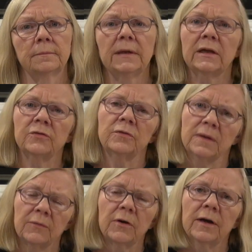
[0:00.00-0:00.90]
Because you
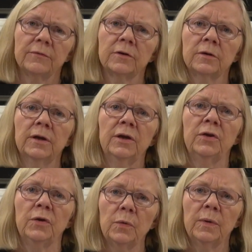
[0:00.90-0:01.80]
never ever
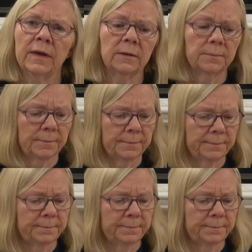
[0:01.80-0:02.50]
knew him.